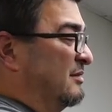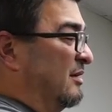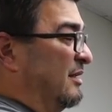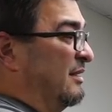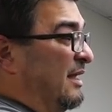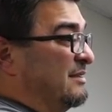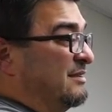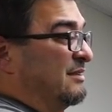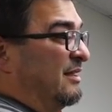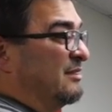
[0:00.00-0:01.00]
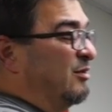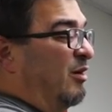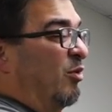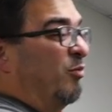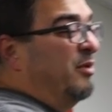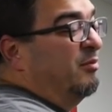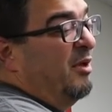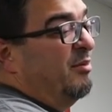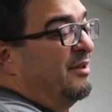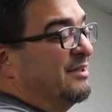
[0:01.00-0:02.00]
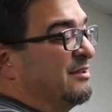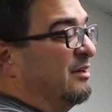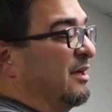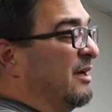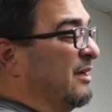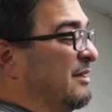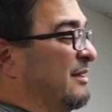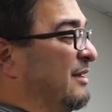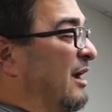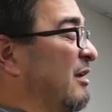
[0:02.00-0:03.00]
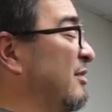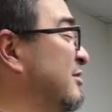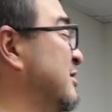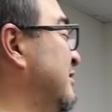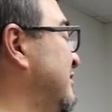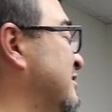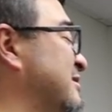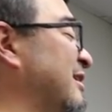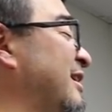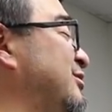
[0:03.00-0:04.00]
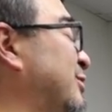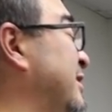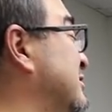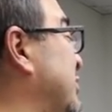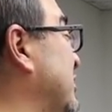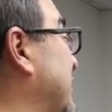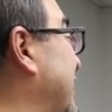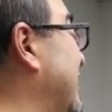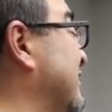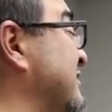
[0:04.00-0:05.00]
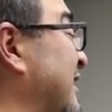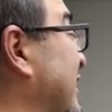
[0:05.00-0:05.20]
So, and that's what I'm hoping, that maybe this could there's a lot of trails by my house, and